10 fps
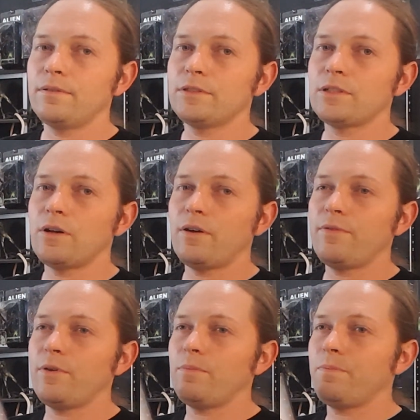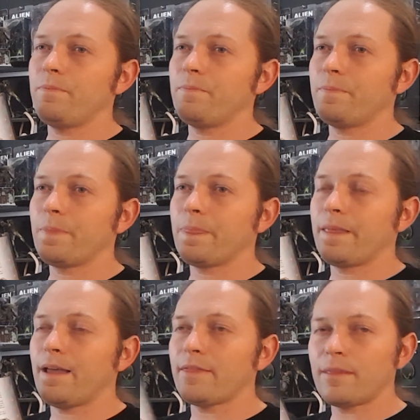So if you
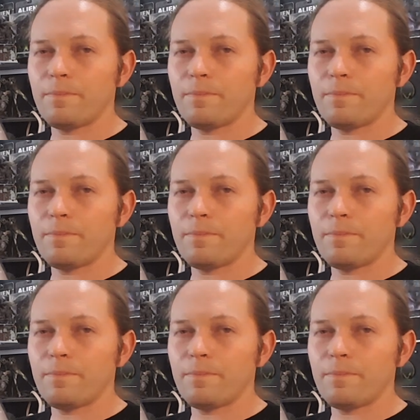got